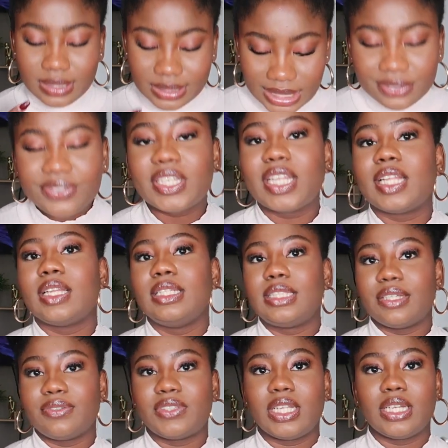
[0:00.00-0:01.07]

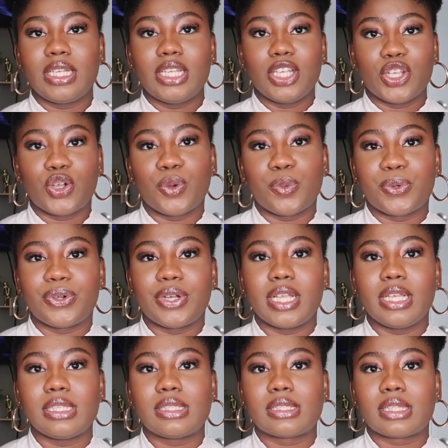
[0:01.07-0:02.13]
definitely
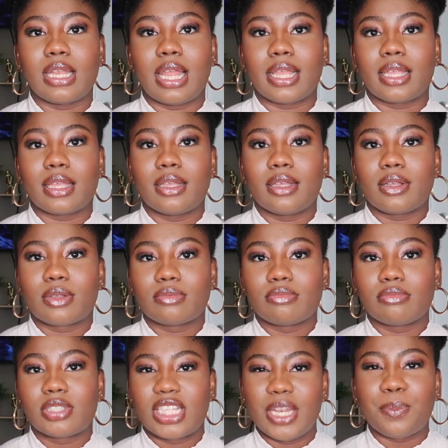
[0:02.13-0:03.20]
incorporate like
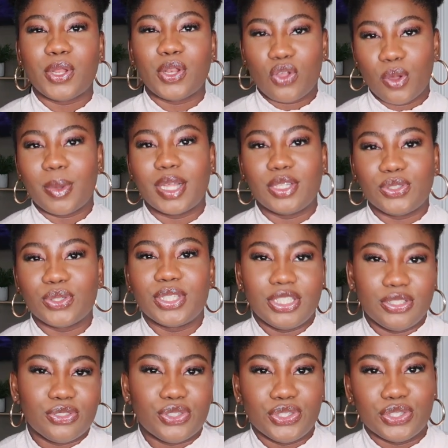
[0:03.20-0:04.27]
sleeping commando
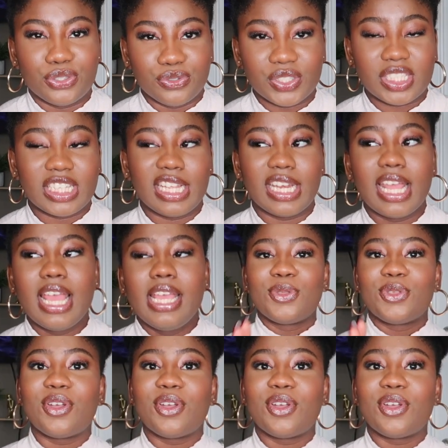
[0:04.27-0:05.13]
into your routine.